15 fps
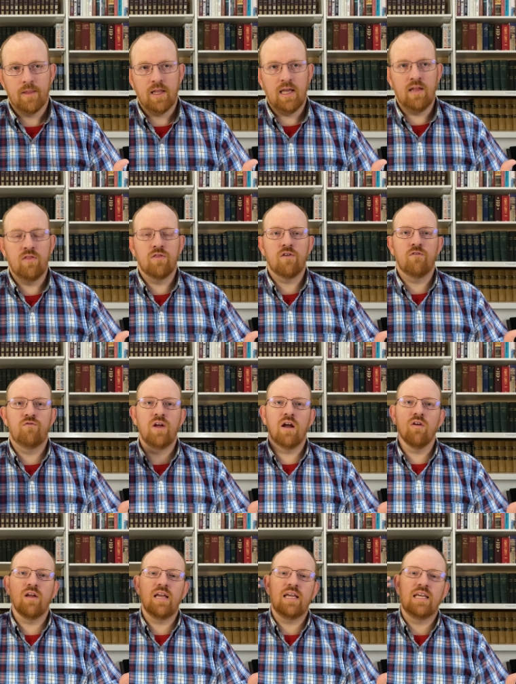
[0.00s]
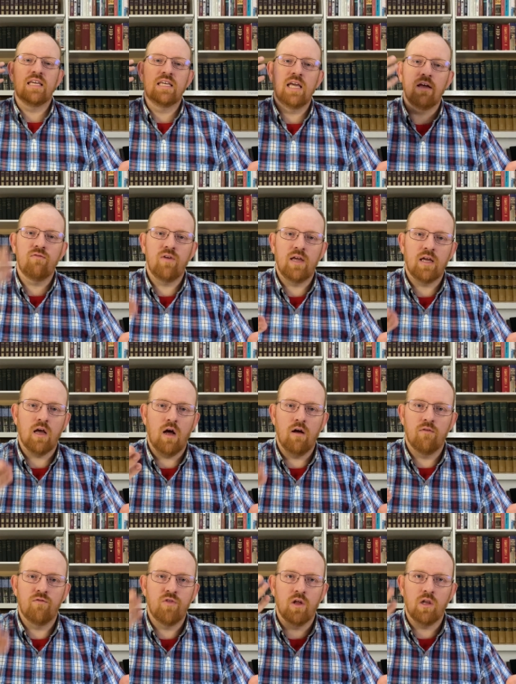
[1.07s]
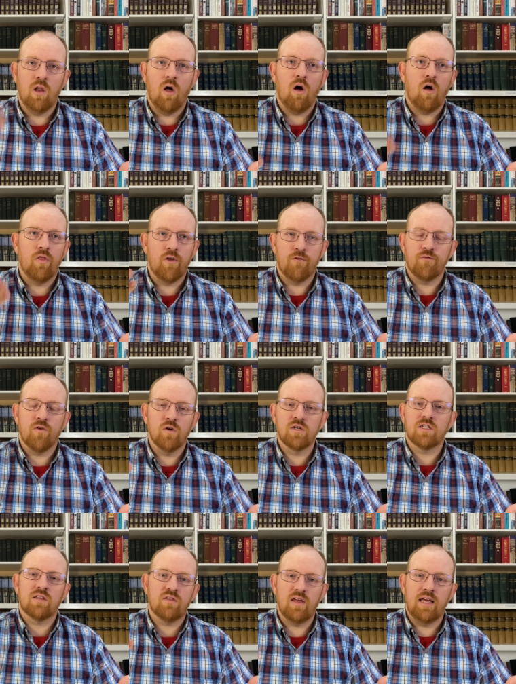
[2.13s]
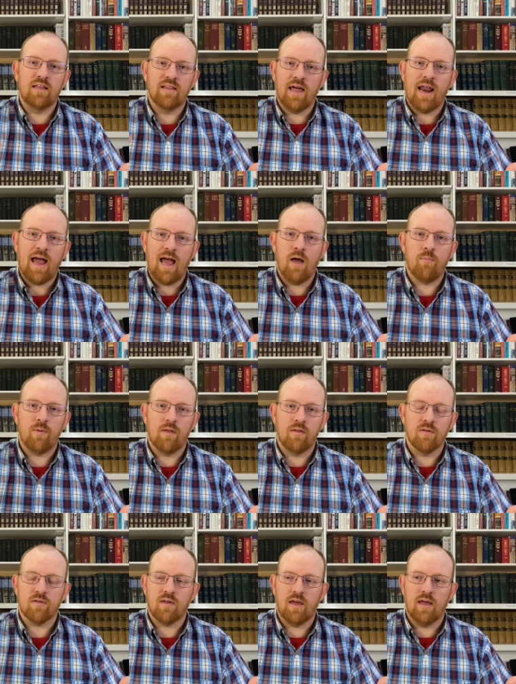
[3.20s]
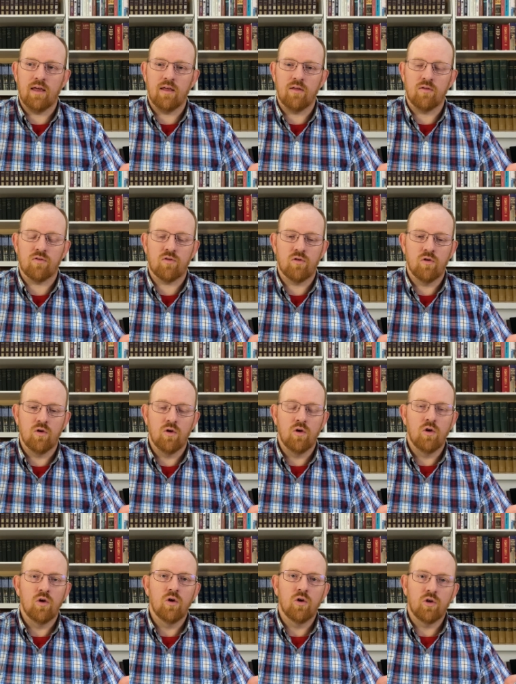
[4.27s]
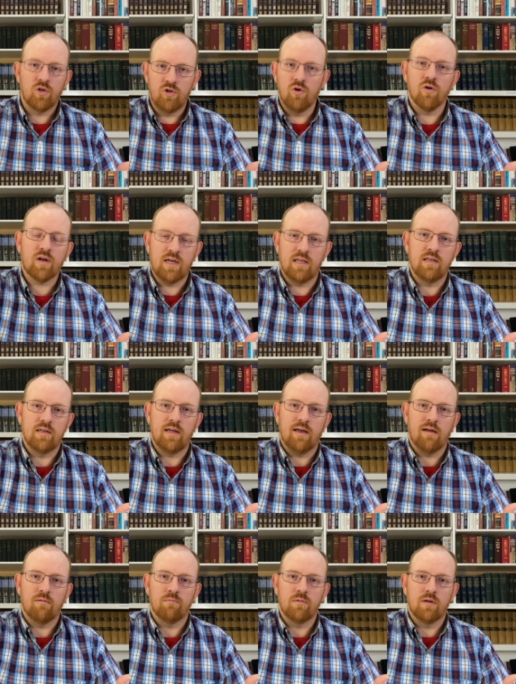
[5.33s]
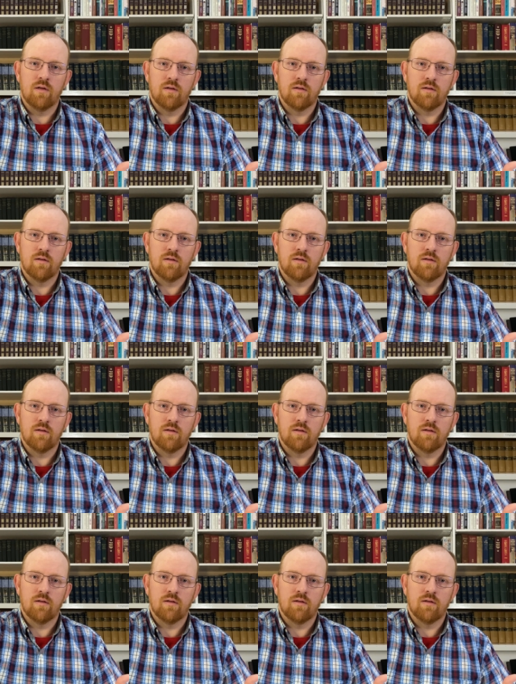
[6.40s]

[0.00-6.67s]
In the very giving of the law, the first thing that happens is you're condemned.